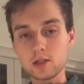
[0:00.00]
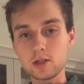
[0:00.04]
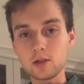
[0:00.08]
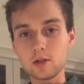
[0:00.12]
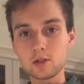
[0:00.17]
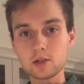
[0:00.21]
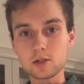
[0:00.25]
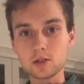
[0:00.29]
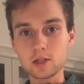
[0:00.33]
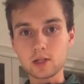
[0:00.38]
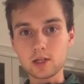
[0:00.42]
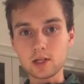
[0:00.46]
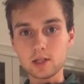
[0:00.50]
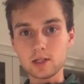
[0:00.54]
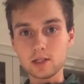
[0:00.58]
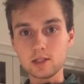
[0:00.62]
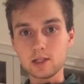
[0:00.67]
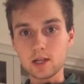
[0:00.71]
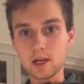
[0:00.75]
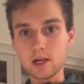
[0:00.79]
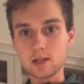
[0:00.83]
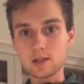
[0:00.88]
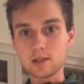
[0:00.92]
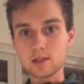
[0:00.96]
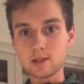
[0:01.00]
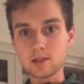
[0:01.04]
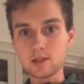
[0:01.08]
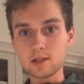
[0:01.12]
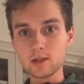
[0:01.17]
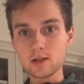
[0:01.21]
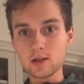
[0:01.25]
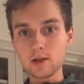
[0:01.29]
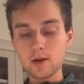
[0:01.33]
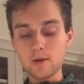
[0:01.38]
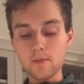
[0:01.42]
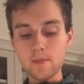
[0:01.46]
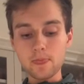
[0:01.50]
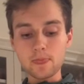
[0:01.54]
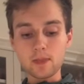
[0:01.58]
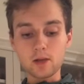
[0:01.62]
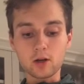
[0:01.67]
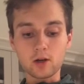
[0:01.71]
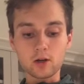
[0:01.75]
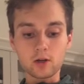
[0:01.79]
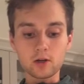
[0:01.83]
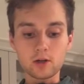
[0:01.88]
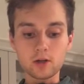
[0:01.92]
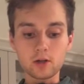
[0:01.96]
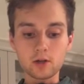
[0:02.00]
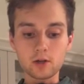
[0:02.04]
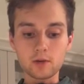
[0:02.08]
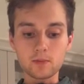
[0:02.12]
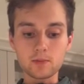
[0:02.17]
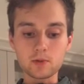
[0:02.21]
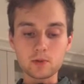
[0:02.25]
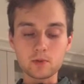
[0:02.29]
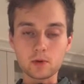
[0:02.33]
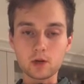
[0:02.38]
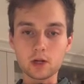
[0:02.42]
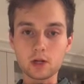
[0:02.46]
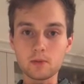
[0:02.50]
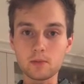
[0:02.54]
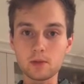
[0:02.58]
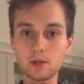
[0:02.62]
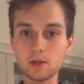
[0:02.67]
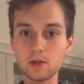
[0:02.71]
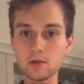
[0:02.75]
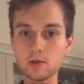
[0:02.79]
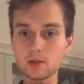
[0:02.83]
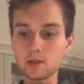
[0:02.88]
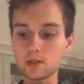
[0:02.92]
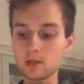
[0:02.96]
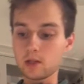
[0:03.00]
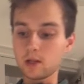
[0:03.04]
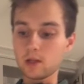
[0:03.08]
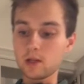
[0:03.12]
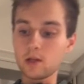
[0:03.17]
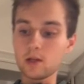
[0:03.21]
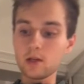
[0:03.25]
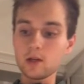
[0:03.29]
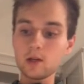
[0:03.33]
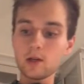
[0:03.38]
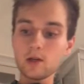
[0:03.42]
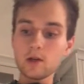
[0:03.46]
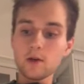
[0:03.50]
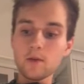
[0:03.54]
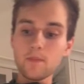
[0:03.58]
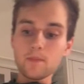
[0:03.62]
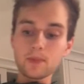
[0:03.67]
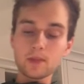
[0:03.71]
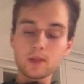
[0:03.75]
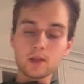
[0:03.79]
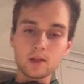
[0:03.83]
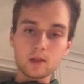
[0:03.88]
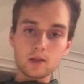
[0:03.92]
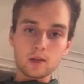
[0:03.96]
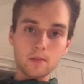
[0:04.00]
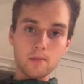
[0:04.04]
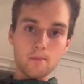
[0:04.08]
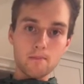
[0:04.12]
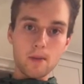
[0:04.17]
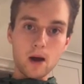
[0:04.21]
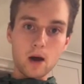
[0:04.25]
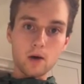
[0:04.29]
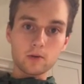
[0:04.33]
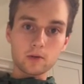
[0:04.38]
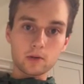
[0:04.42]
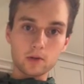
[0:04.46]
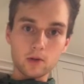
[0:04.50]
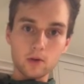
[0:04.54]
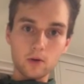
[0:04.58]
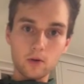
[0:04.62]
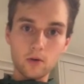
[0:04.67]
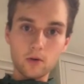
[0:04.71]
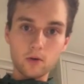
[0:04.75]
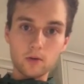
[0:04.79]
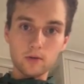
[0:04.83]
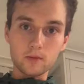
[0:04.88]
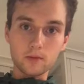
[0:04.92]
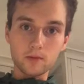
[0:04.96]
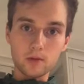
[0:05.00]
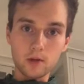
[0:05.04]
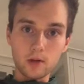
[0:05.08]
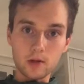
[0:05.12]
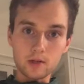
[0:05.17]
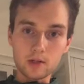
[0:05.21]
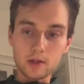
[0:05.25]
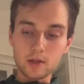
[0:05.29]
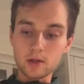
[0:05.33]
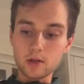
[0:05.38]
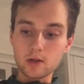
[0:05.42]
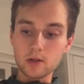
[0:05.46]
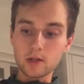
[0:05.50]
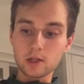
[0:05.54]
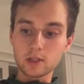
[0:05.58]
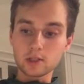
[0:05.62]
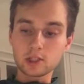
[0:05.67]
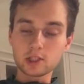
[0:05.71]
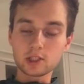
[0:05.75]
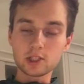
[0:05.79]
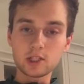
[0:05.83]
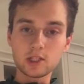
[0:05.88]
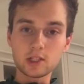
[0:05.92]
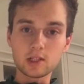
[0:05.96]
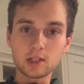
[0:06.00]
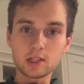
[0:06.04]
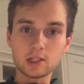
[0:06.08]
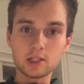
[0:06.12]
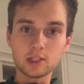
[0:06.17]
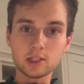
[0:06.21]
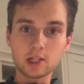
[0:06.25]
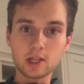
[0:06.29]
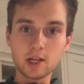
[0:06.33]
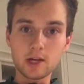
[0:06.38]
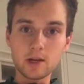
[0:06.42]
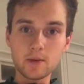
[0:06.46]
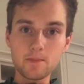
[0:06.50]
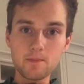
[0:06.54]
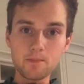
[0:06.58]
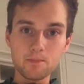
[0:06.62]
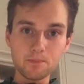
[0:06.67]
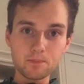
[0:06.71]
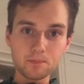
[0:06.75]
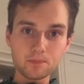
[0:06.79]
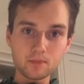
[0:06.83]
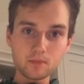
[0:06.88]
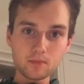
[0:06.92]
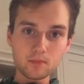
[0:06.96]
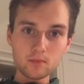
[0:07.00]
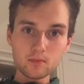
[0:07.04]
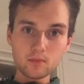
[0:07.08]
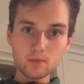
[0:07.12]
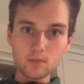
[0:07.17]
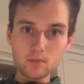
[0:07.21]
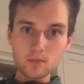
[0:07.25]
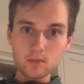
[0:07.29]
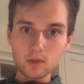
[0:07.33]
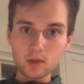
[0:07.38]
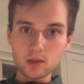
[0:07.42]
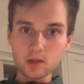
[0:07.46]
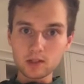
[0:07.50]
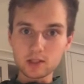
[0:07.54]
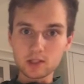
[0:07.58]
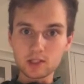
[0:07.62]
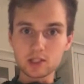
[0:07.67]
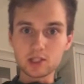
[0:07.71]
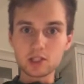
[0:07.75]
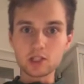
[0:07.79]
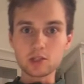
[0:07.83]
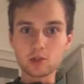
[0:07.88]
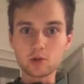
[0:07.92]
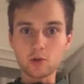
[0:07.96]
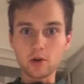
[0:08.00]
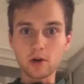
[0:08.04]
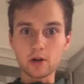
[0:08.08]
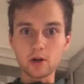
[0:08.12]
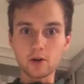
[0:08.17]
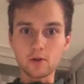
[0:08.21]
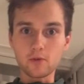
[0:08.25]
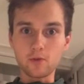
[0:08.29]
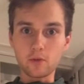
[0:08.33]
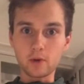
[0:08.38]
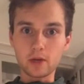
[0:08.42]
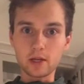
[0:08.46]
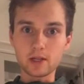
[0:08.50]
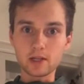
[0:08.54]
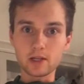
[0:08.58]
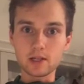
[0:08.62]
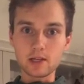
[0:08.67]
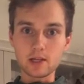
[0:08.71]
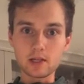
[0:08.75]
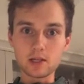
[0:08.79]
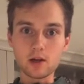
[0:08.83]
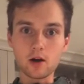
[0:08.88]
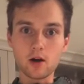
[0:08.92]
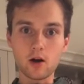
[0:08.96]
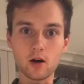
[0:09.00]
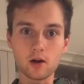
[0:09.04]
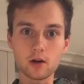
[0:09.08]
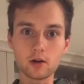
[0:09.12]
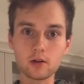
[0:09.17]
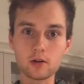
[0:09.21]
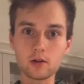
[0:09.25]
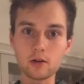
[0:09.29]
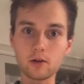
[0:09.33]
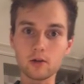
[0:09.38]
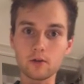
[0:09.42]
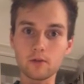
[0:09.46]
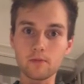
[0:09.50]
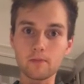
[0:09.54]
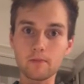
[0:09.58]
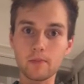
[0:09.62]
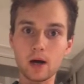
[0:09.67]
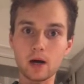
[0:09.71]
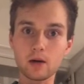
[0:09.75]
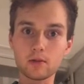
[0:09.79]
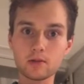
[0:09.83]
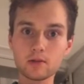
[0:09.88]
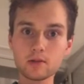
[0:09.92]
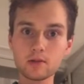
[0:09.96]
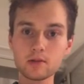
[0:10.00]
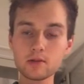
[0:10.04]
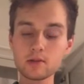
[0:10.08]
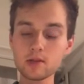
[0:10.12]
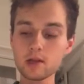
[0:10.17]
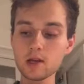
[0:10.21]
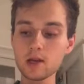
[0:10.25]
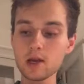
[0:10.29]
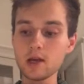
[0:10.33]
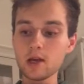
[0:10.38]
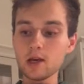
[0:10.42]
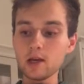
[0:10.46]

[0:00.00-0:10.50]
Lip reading: nutrient dense herbs, we're going to be using mountain gold, also known as Shilajit, destroyer of weakness, conqueror of mountains.